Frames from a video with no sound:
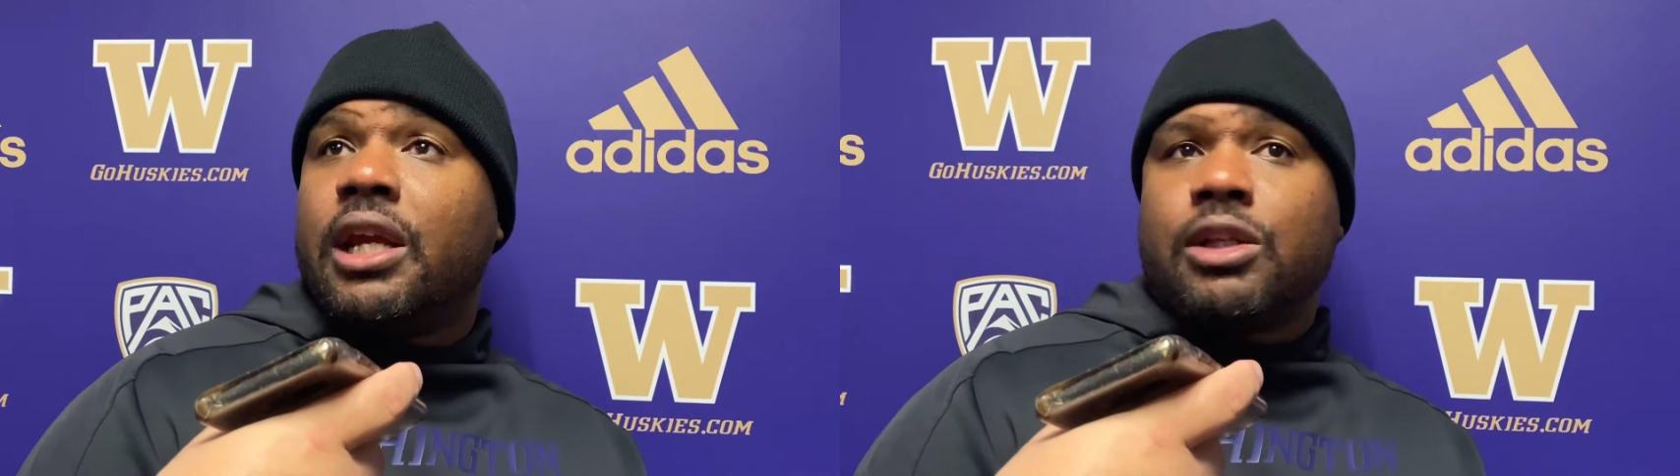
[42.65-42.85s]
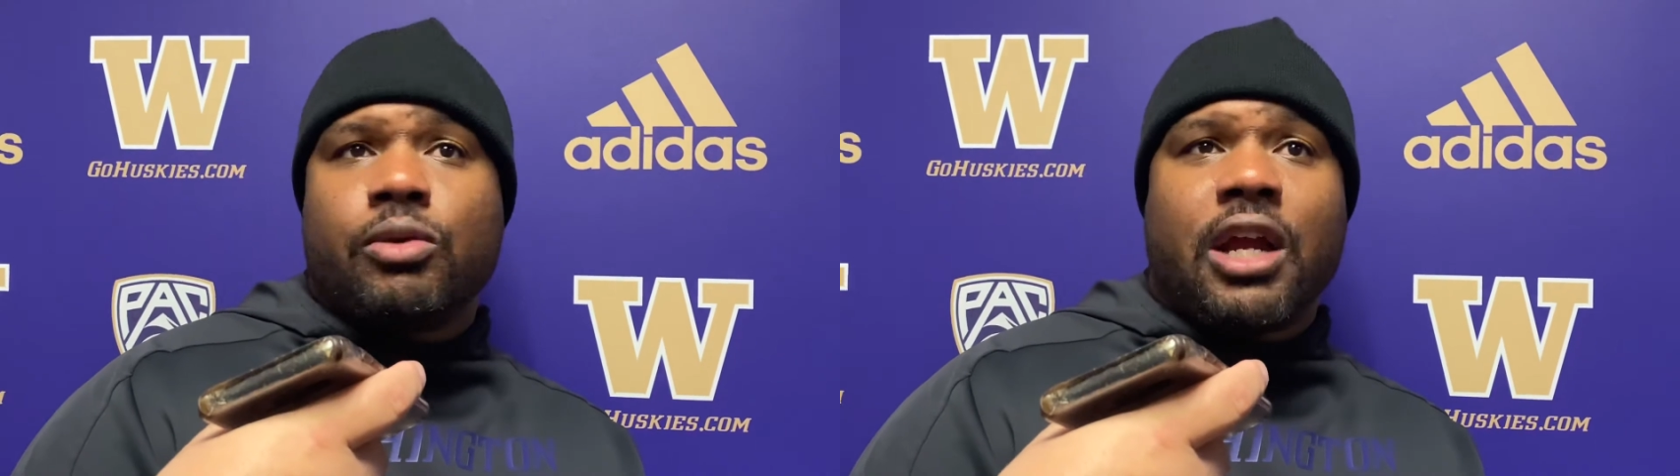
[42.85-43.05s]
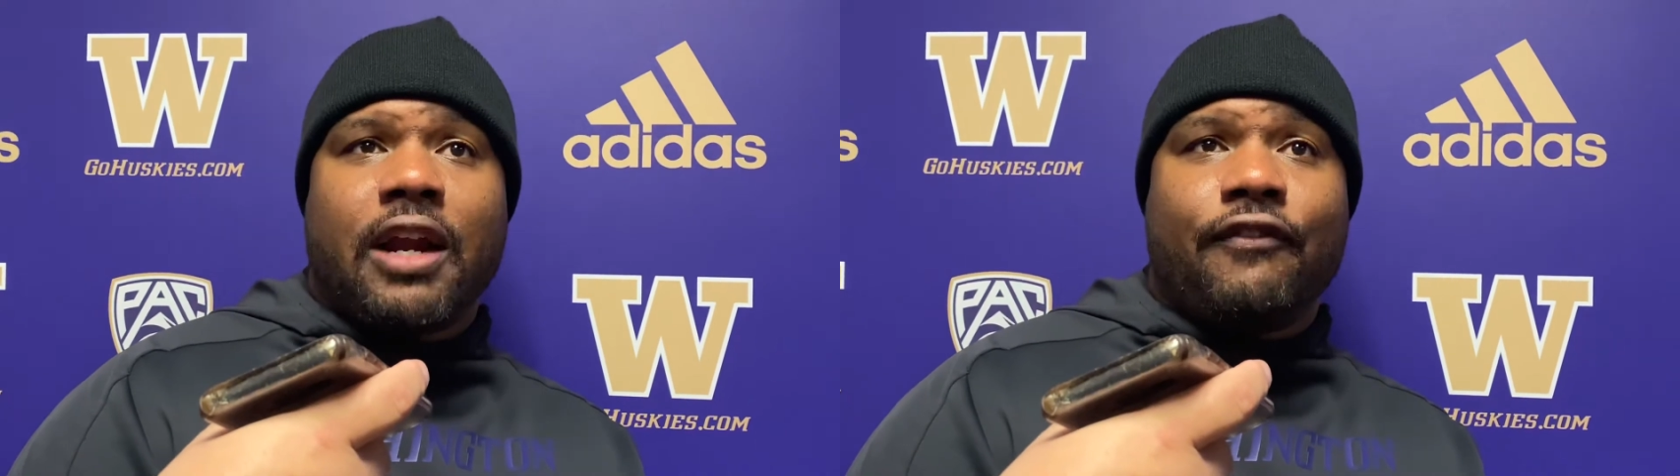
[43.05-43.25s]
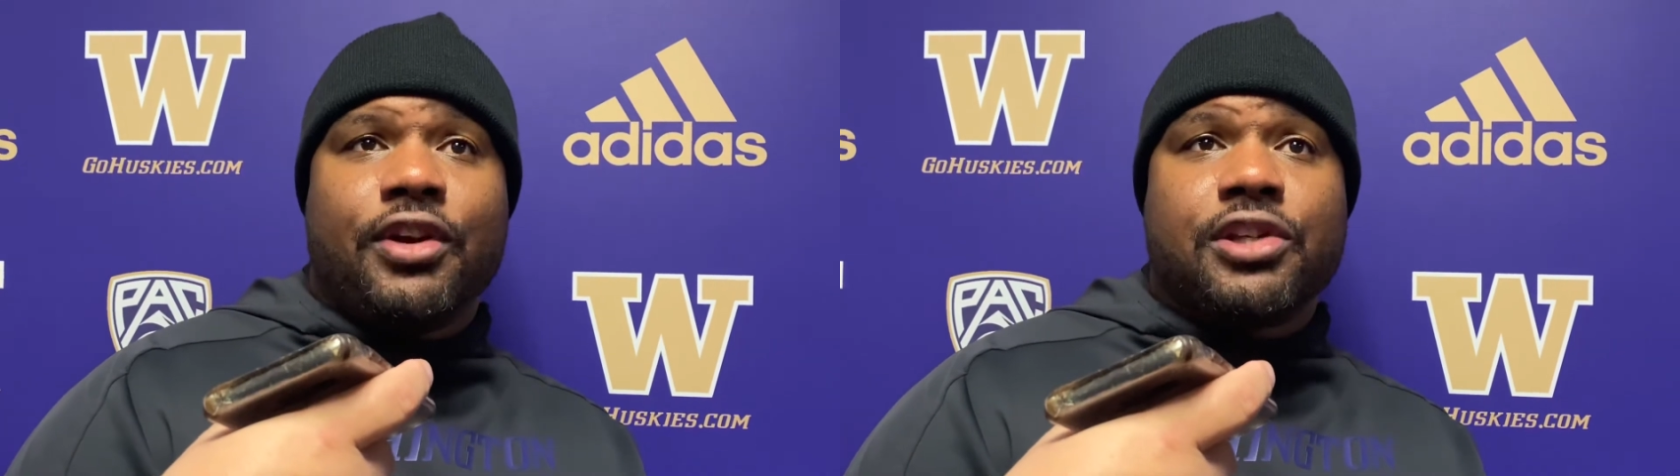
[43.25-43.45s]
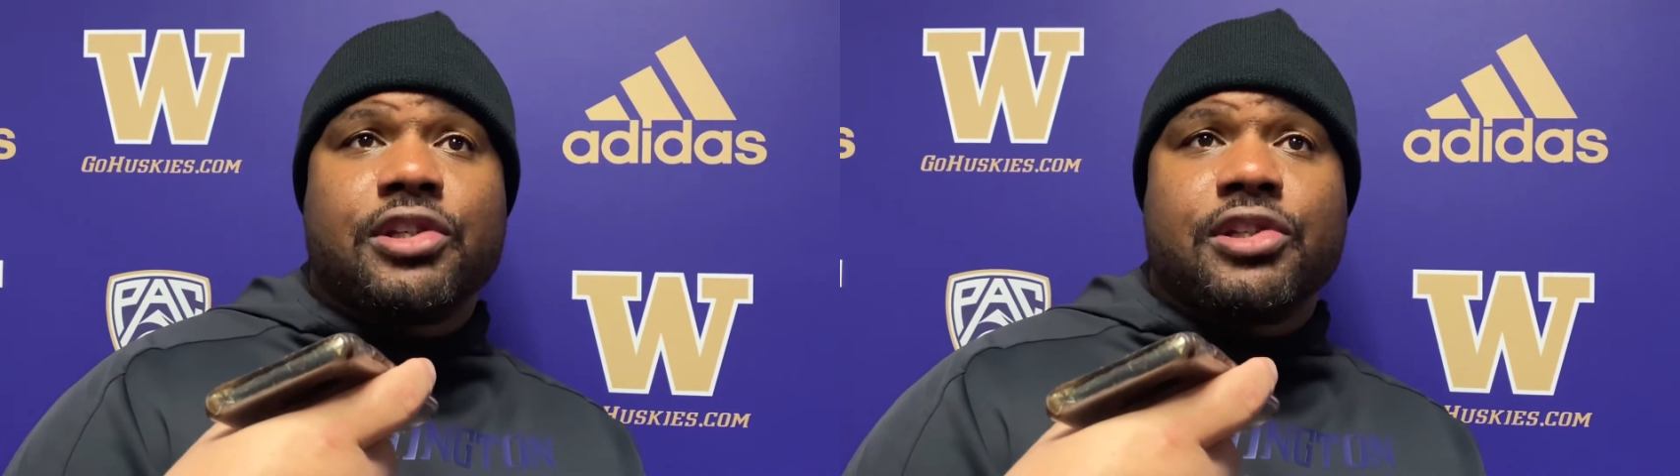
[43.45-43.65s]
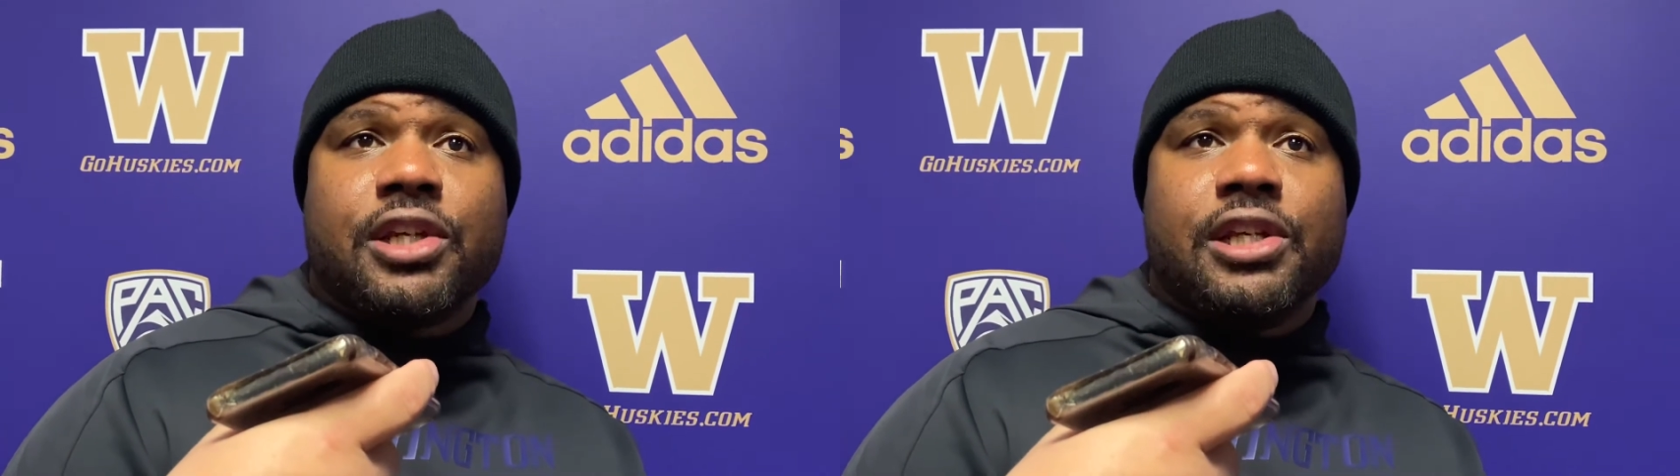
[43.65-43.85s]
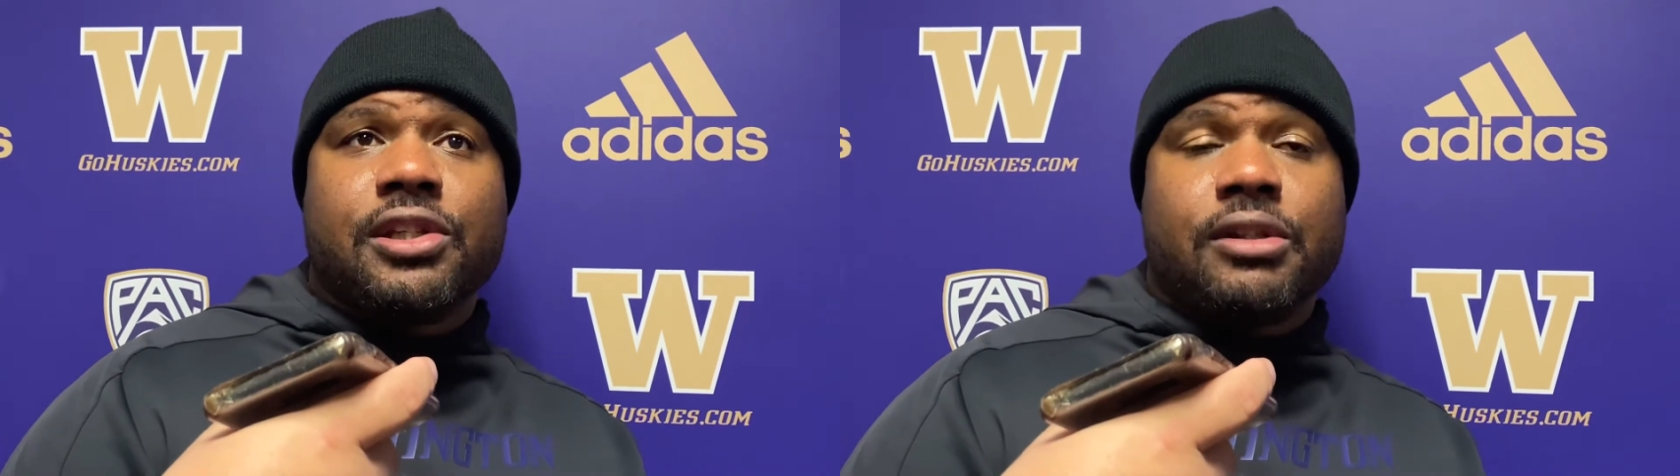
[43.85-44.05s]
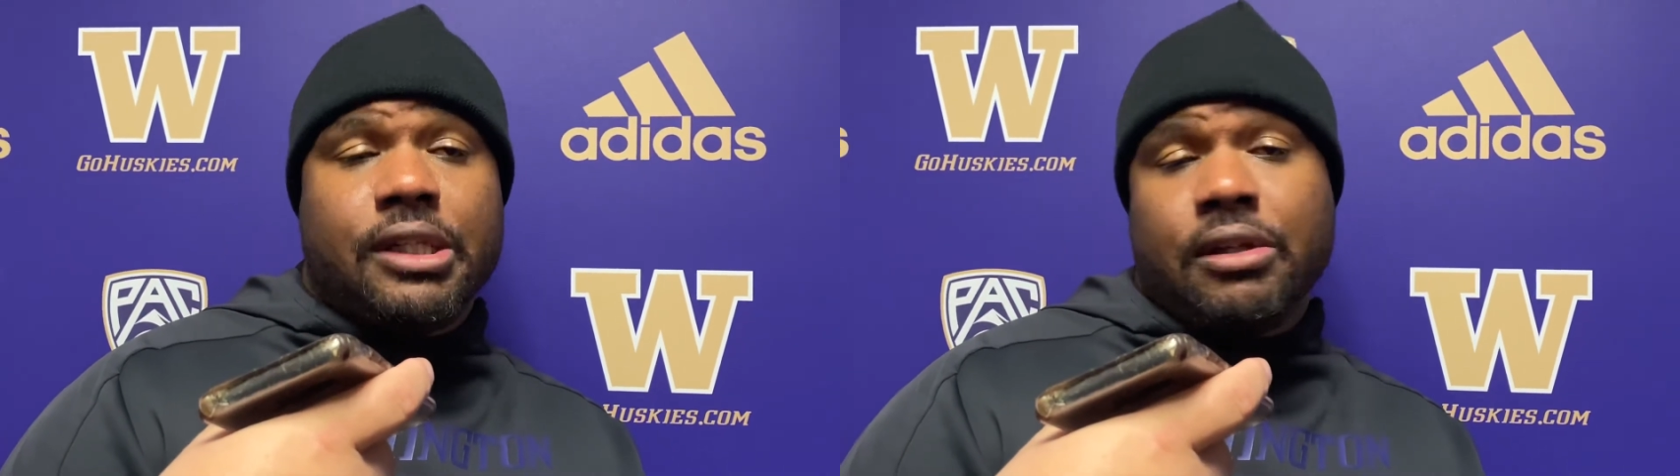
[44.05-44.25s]
as we kind of finish the
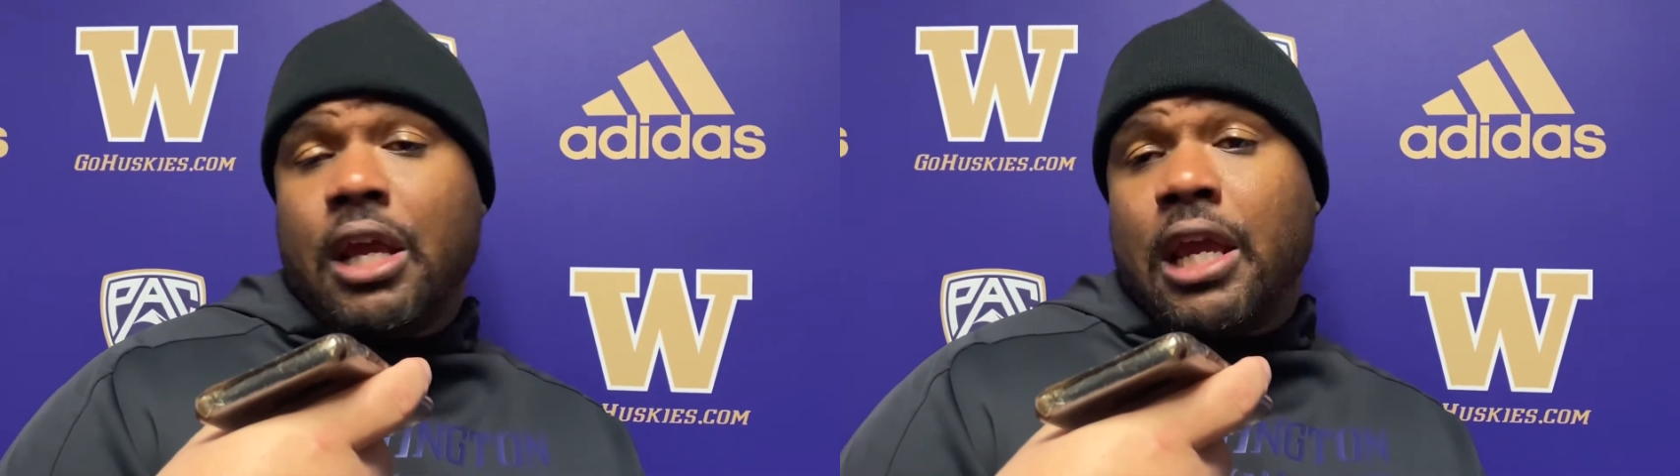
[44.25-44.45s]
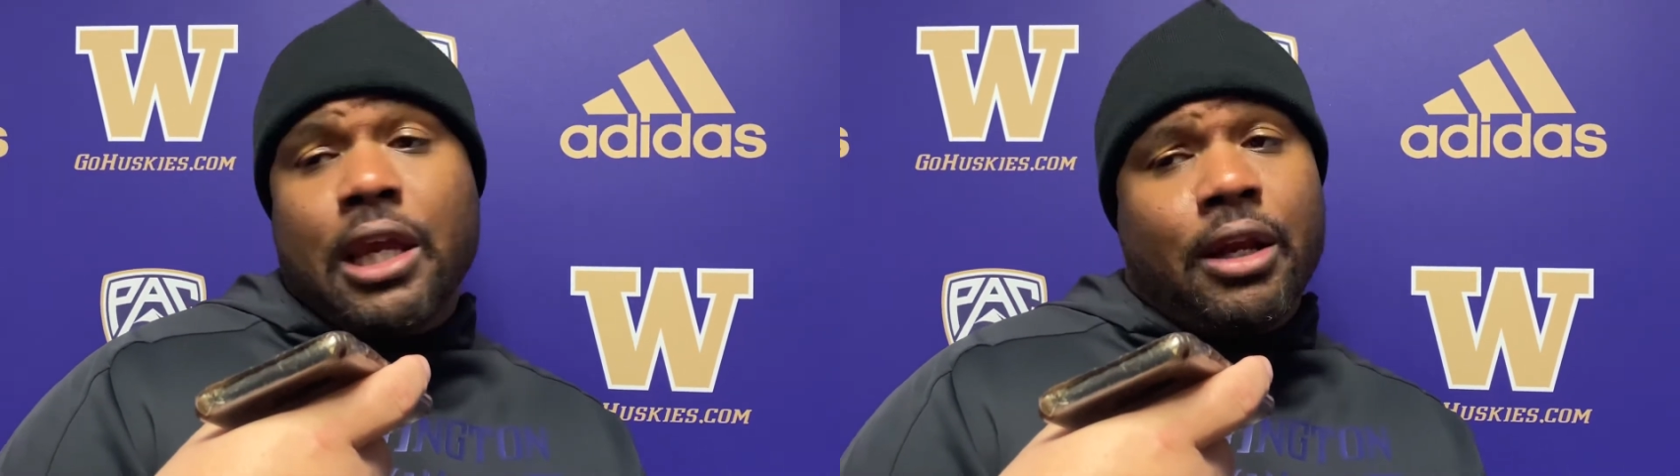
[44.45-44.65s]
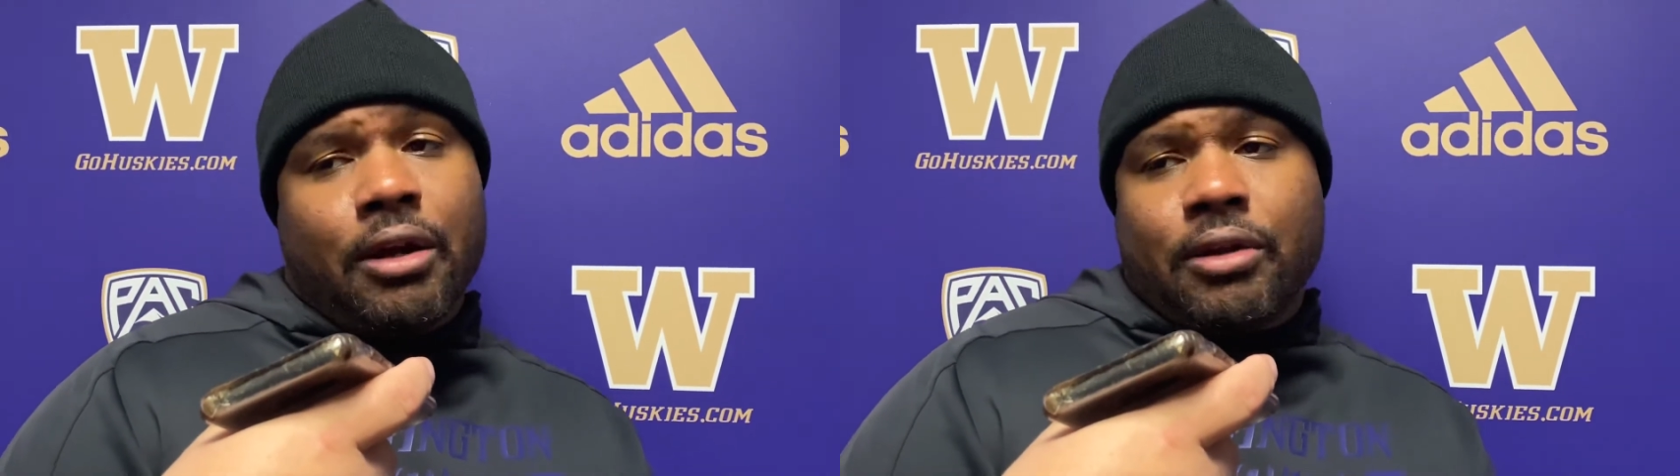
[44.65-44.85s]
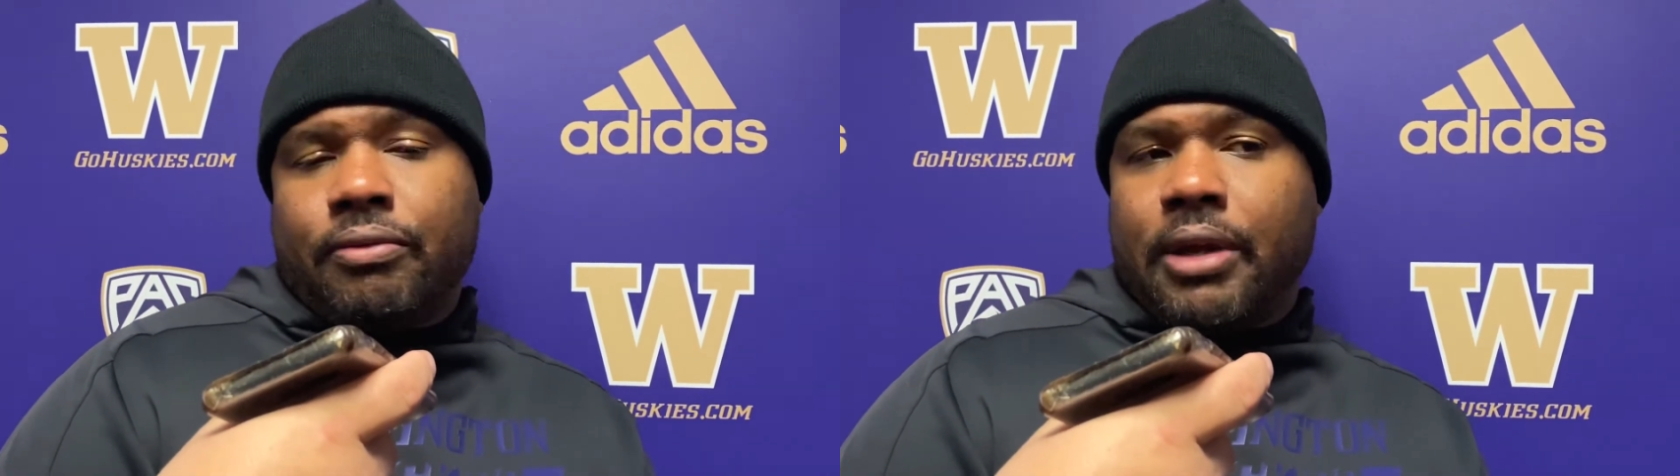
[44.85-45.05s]
season and, you know,